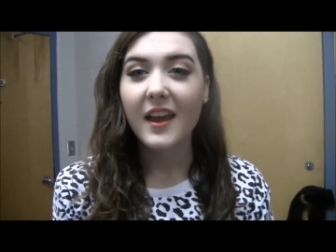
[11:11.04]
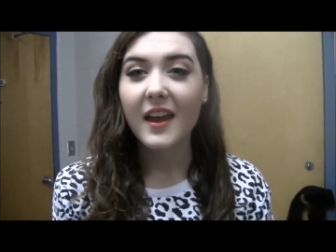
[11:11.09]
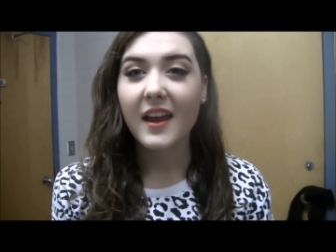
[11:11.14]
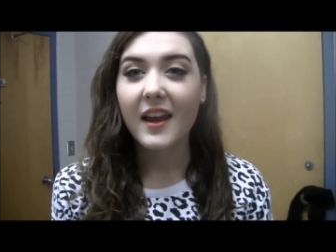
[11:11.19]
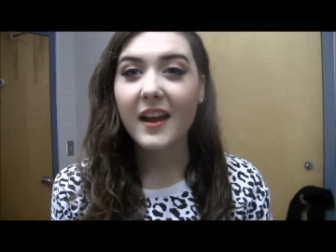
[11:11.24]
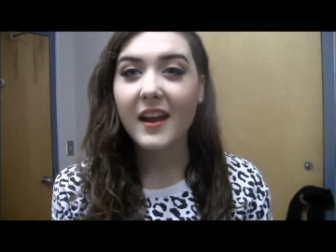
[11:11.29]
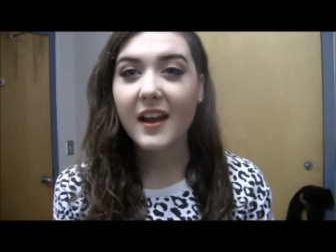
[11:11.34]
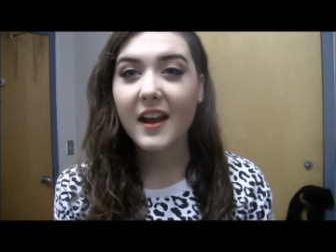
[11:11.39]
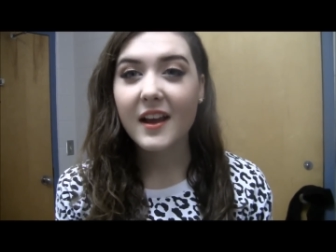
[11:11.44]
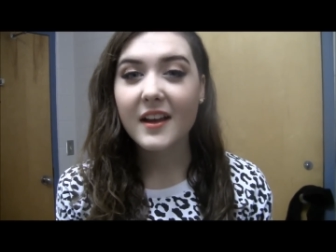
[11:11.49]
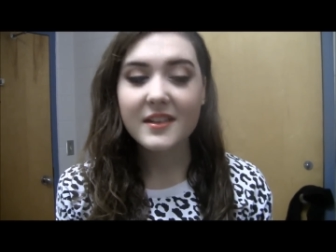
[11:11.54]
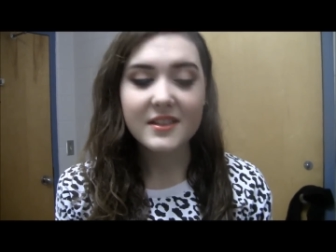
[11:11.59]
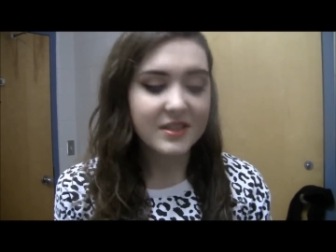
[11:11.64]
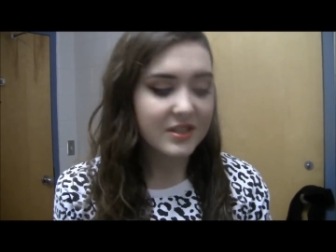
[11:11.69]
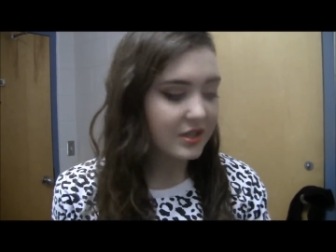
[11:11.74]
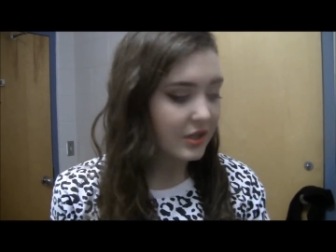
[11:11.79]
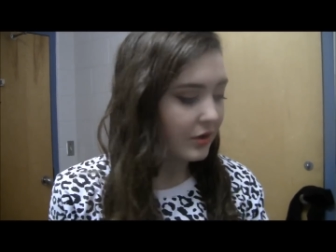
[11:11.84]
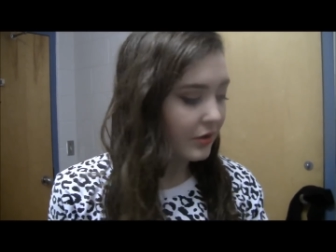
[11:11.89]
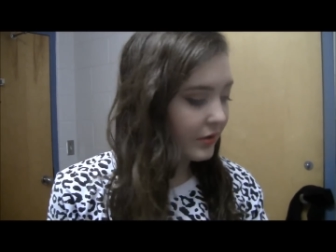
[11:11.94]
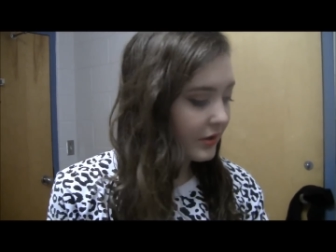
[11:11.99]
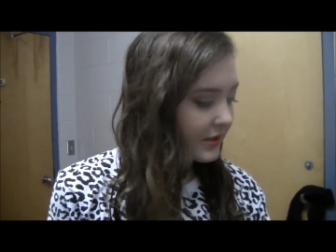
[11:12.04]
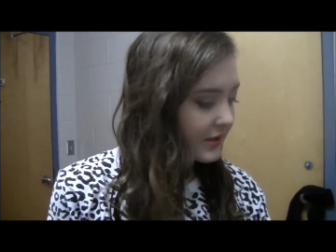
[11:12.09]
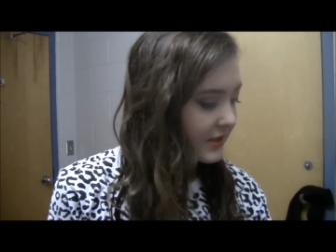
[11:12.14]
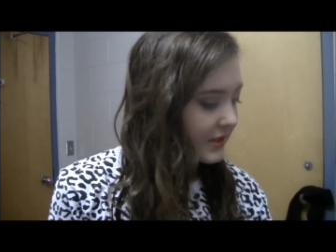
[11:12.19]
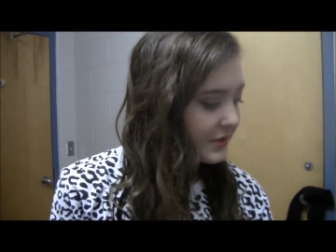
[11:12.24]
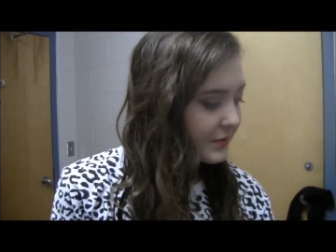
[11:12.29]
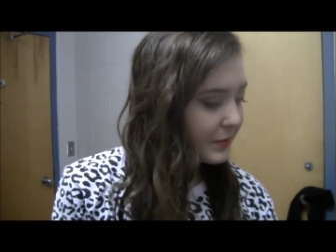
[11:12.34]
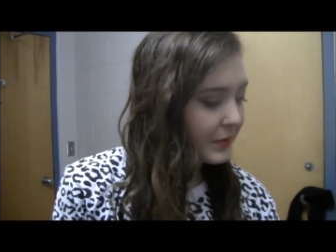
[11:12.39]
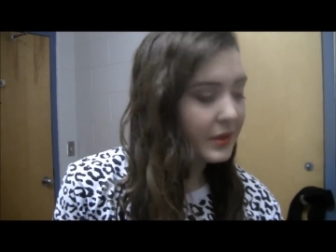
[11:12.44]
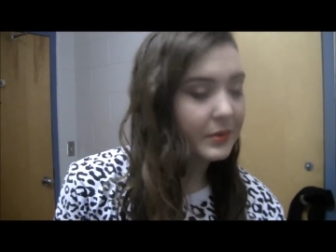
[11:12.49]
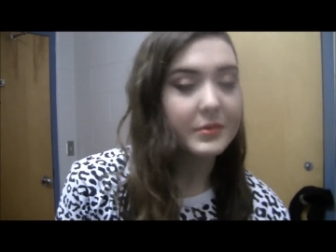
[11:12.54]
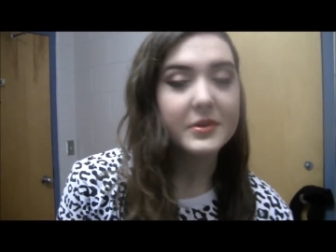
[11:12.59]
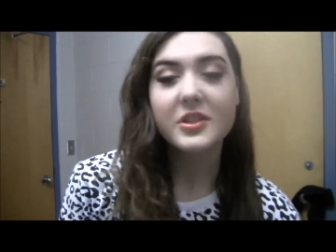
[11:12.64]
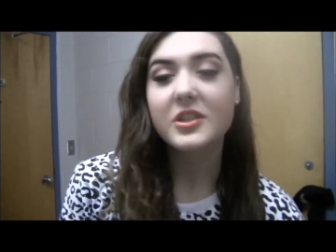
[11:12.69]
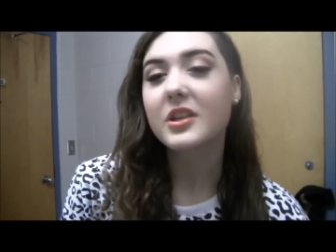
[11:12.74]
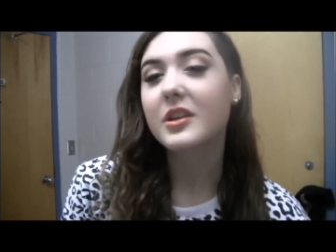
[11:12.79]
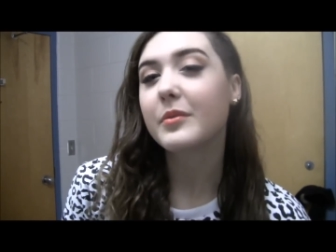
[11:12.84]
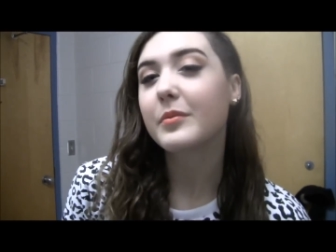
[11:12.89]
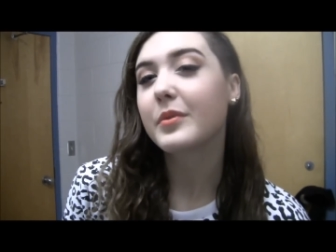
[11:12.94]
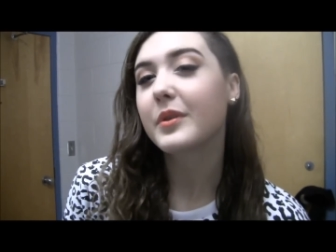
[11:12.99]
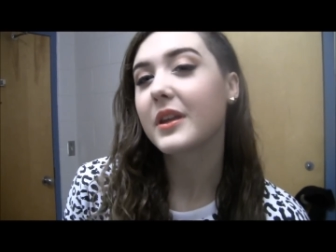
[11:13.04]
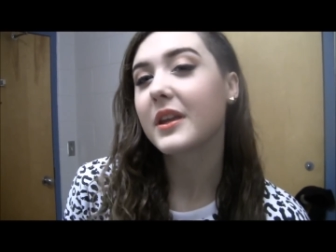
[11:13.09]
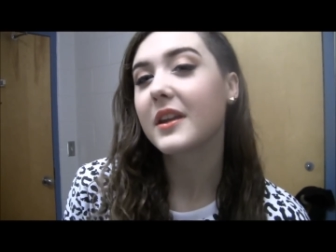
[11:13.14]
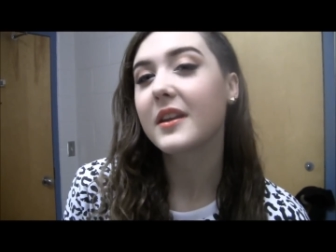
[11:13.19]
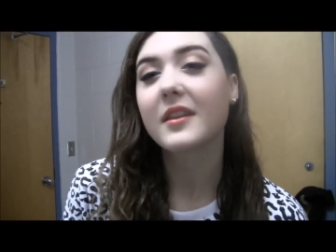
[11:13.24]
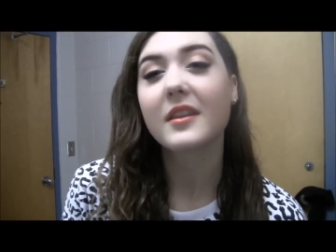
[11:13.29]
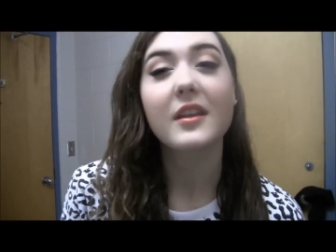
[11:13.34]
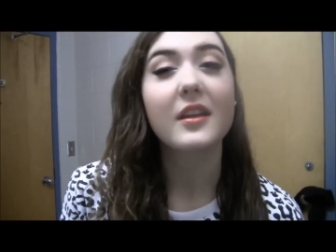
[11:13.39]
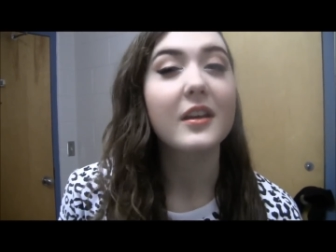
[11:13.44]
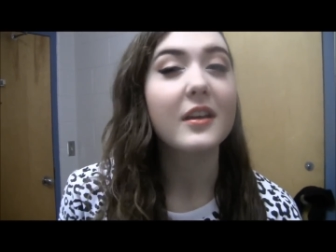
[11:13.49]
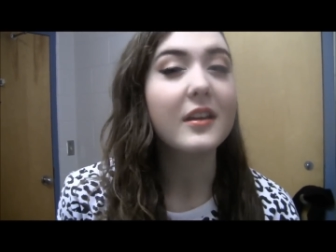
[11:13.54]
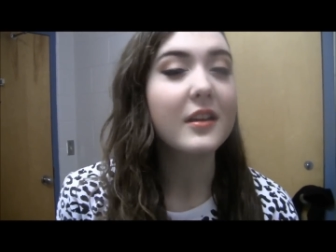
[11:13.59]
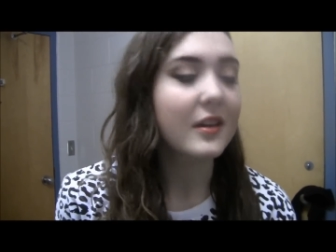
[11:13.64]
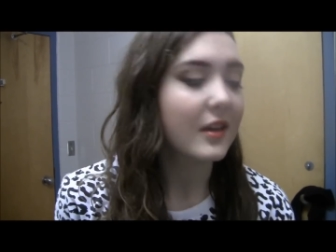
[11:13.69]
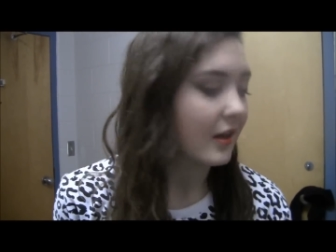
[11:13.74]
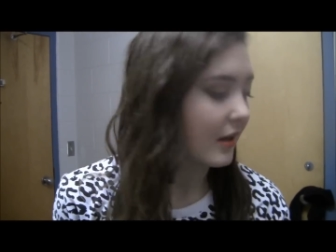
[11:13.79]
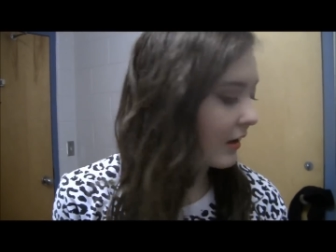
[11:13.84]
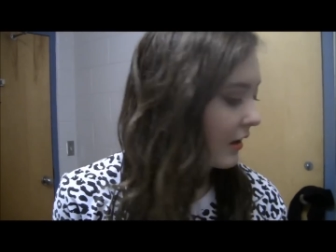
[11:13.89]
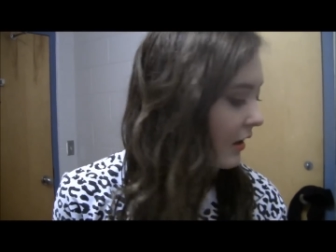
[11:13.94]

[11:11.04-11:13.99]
Hey guys, so this is pretty much the completed look.